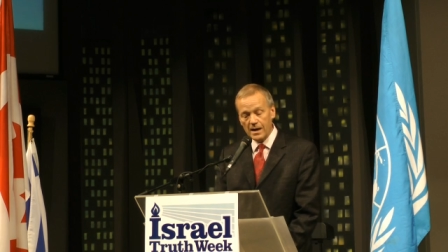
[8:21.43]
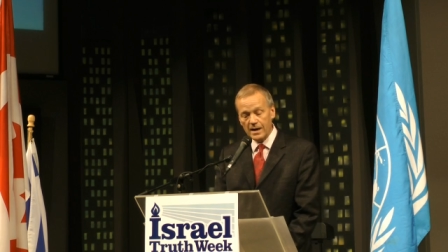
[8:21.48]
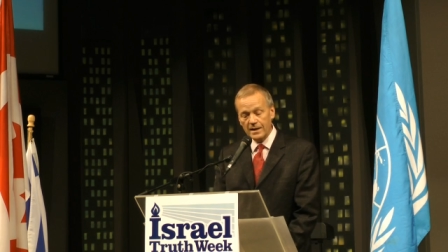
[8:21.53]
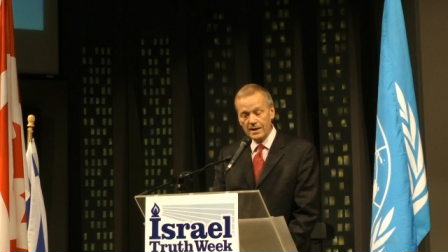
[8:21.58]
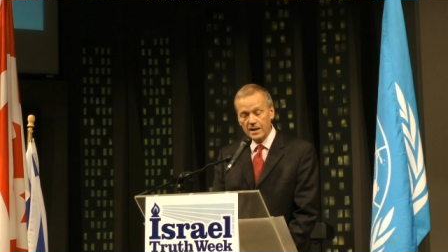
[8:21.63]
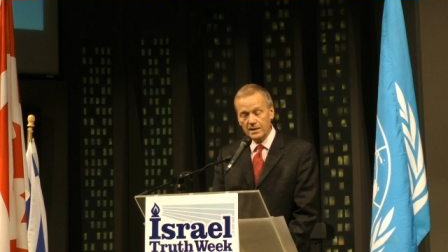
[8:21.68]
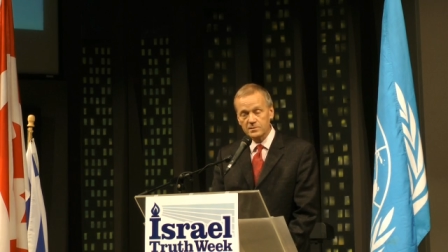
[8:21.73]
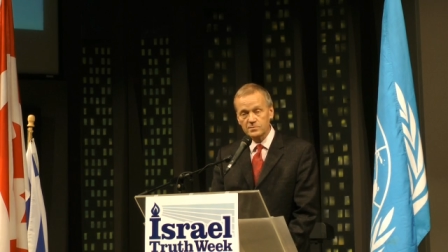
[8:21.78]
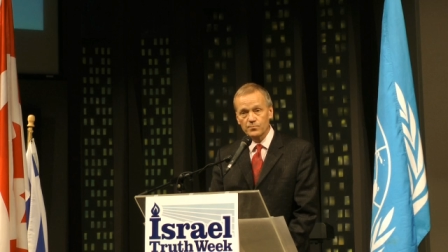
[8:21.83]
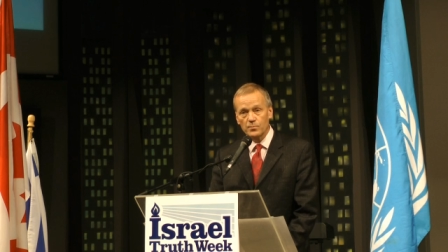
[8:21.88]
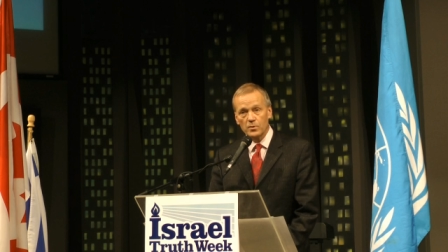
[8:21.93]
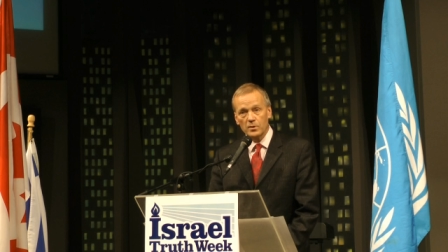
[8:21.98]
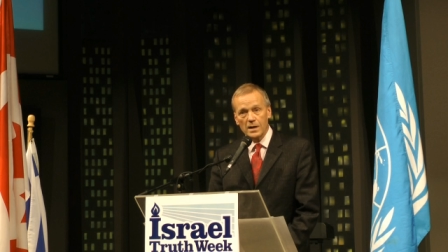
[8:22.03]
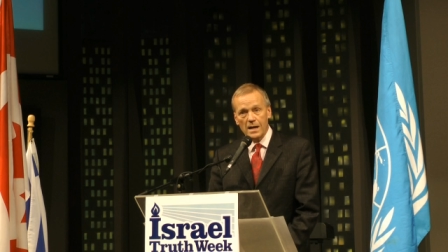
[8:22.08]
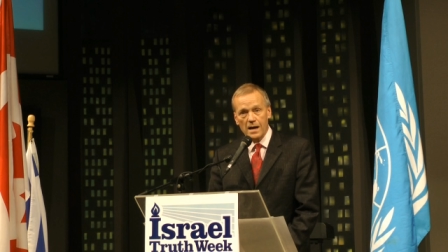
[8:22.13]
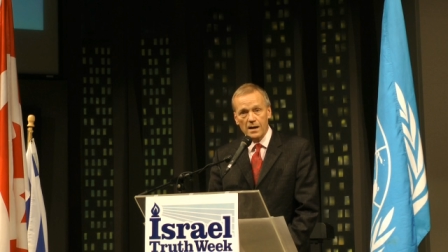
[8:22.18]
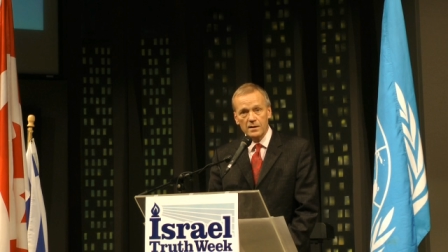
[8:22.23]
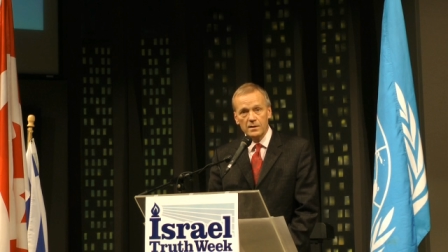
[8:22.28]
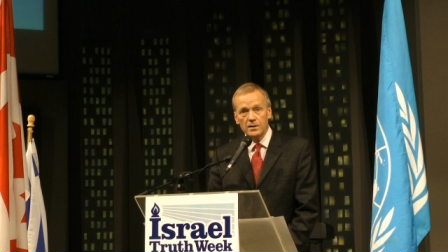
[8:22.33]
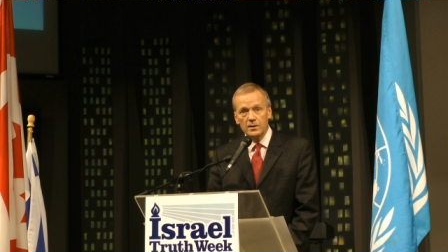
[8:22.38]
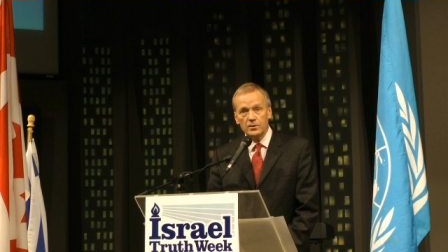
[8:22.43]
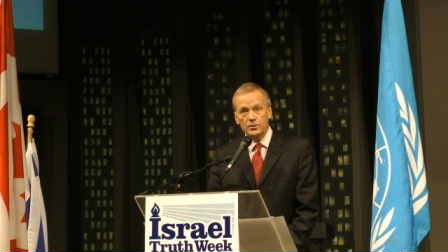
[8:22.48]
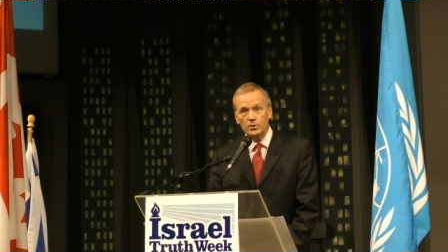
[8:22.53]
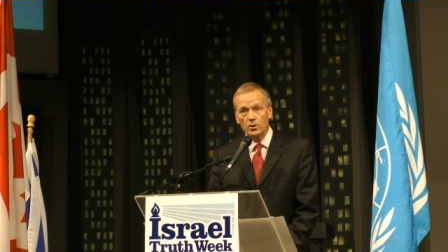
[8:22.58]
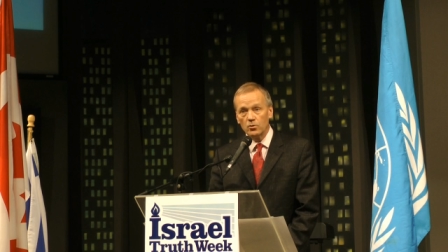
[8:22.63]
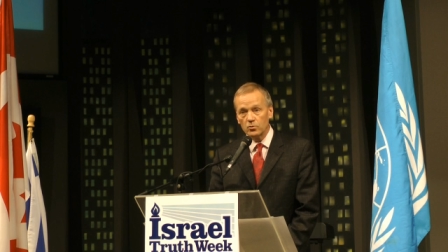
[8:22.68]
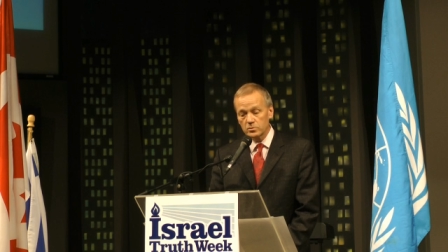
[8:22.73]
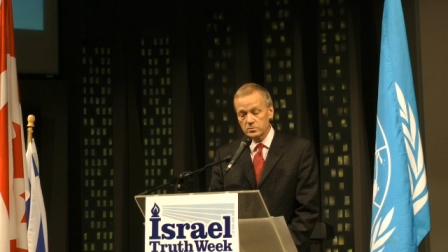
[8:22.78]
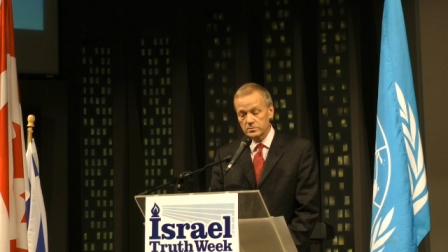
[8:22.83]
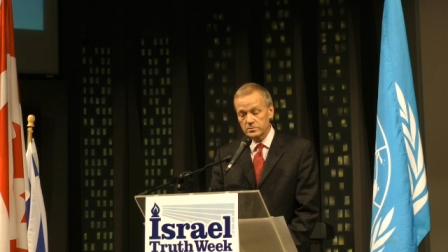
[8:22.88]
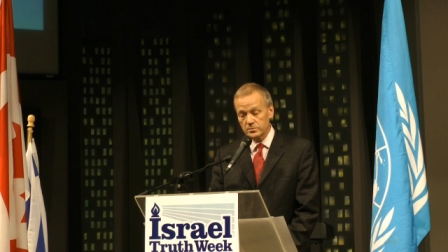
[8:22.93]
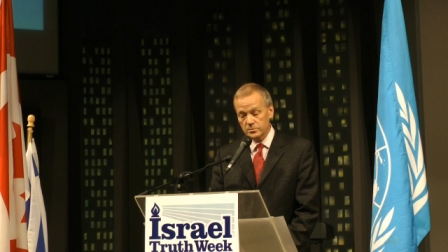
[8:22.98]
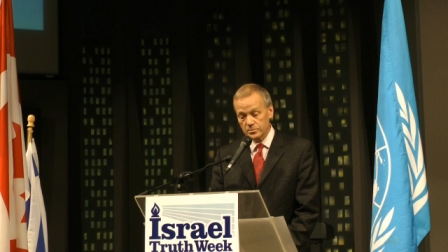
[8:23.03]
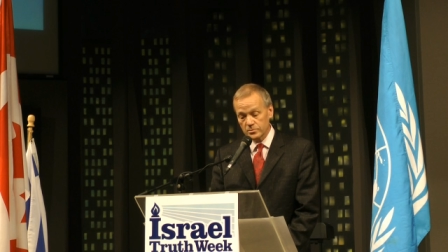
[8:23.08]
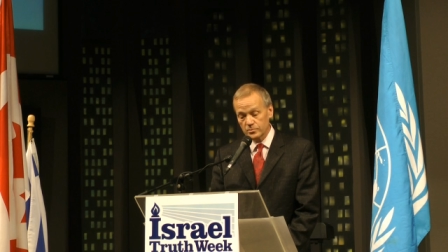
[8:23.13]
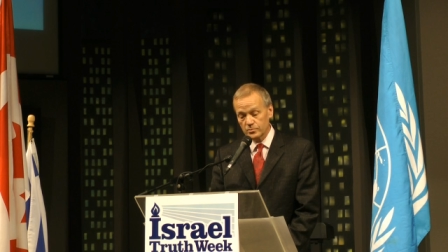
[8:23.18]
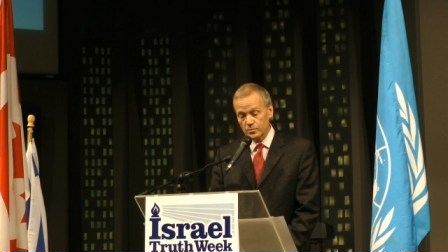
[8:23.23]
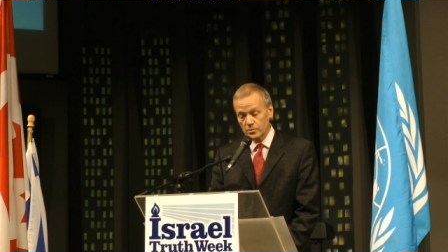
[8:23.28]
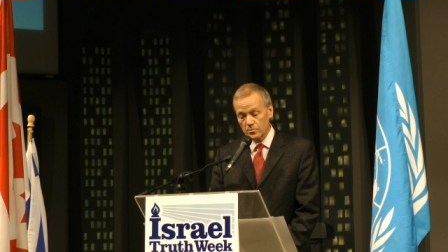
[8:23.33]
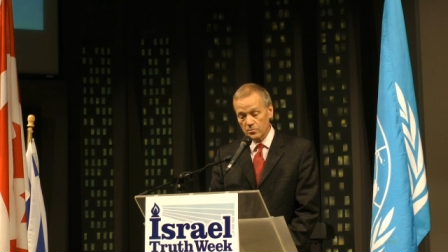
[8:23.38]
and Hezbollah knows
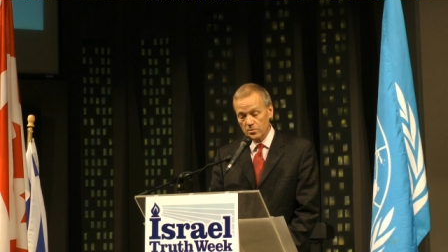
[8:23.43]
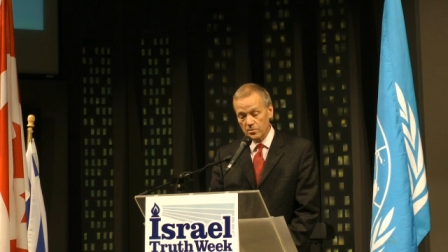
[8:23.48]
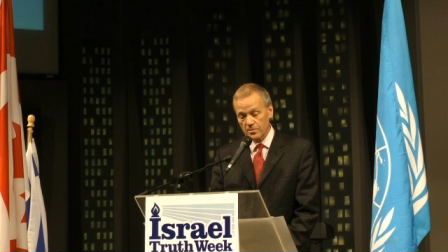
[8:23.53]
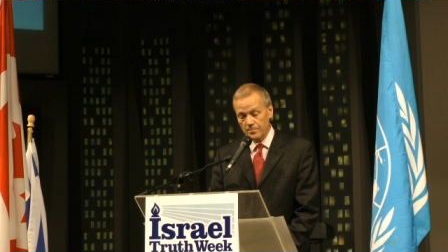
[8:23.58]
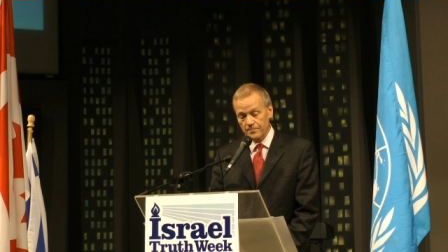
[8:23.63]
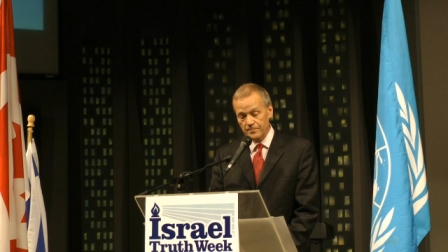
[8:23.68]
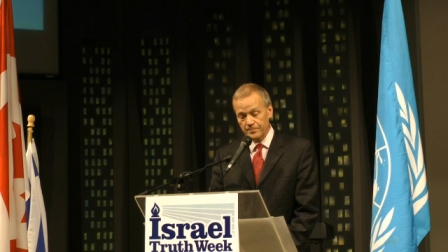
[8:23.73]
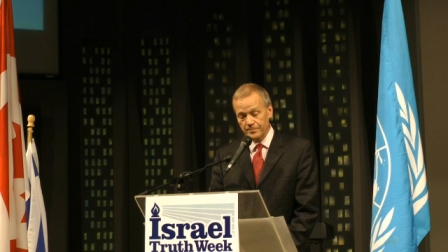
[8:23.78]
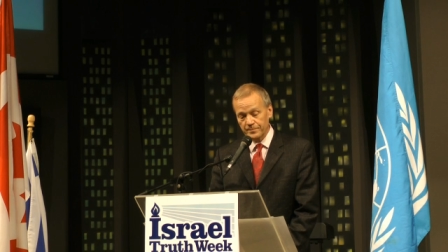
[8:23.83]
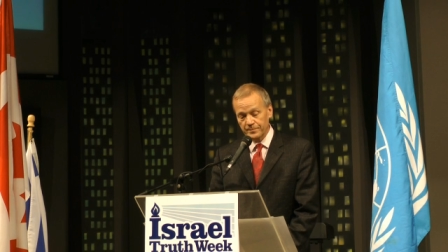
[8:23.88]
this truth.